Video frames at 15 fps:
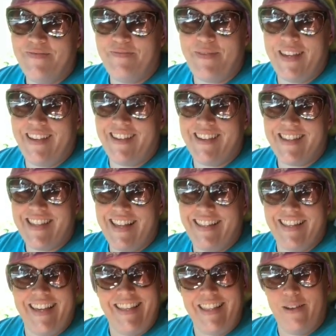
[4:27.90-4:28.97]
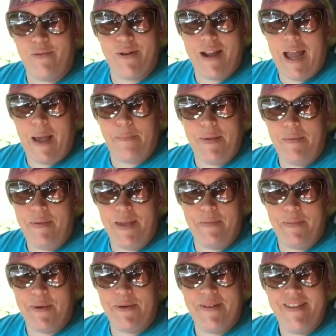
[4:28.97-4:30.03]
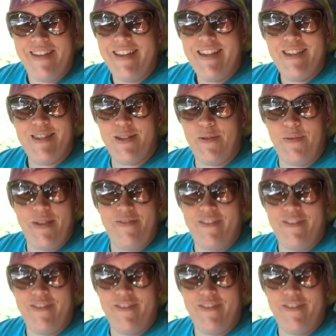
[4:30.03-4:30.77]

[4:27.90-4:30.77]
because they like that we're happy people. So we